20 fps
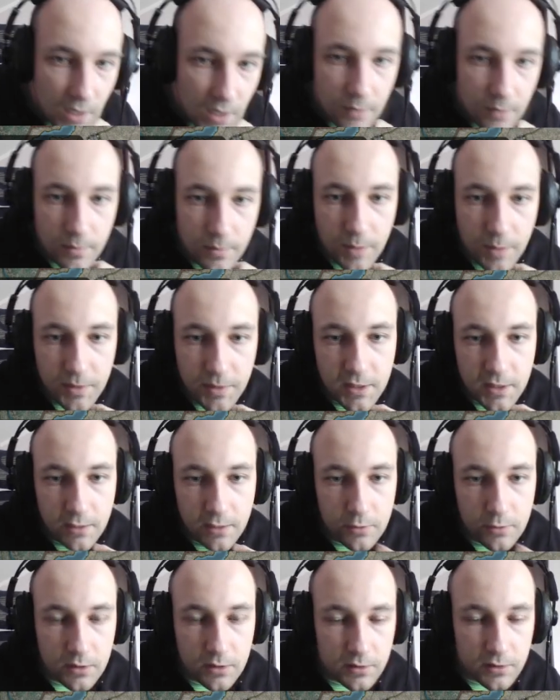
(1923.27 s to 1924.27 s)
Maybe they
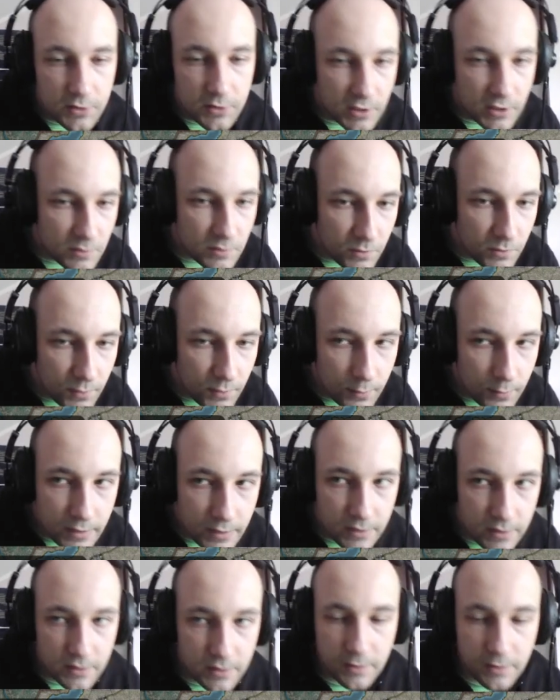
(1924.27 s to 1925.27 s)
will just move
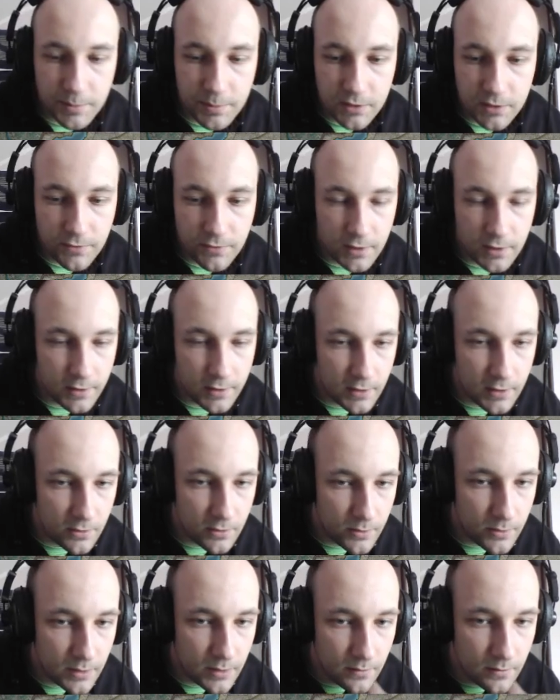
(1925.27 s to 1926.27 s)
away a bit further
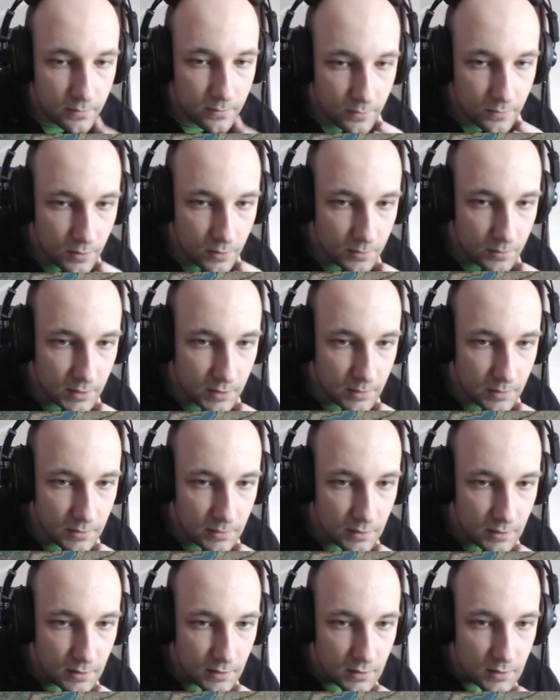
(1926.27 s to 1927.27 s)
away from them
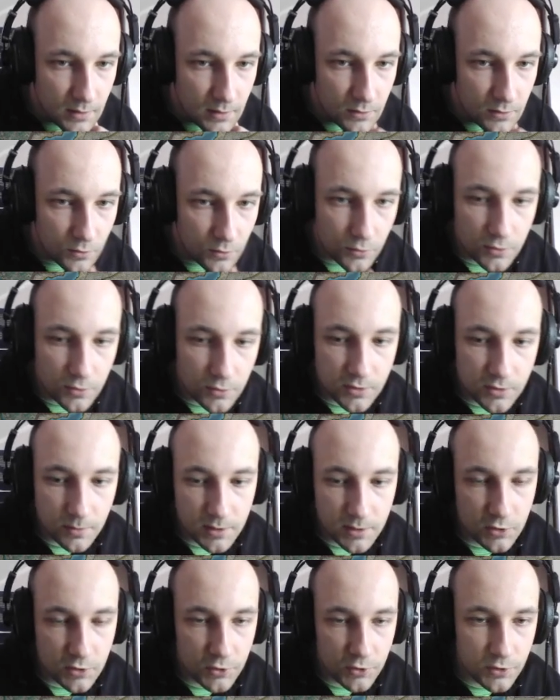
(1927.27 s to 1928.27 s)
due to some
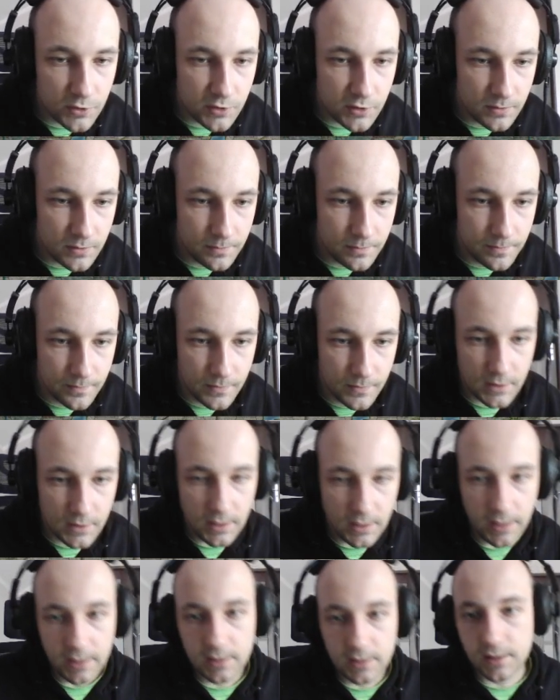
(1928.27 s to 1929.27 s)
decisions,
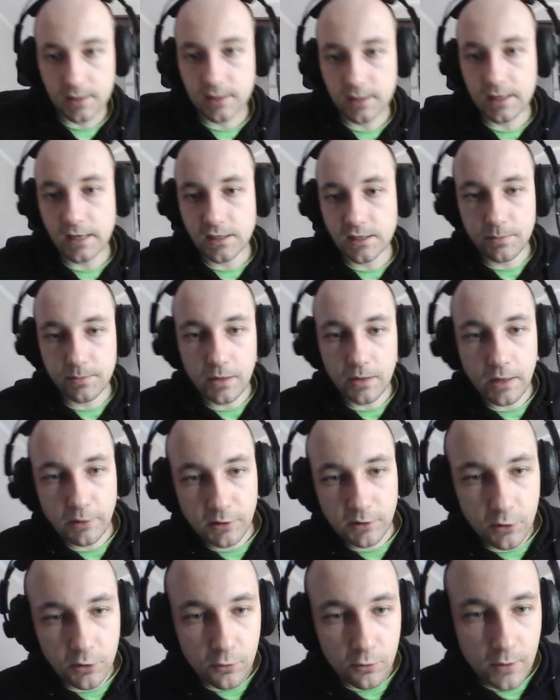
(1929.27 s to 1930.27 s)
like the
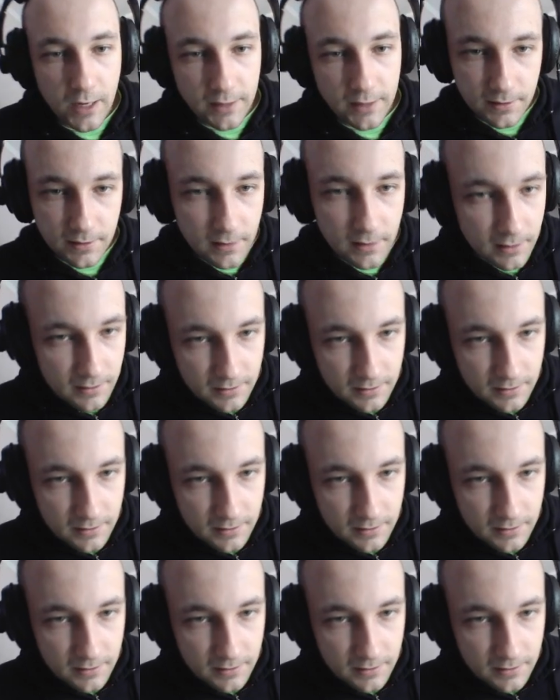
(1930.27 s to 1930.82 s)
Garibaldo one.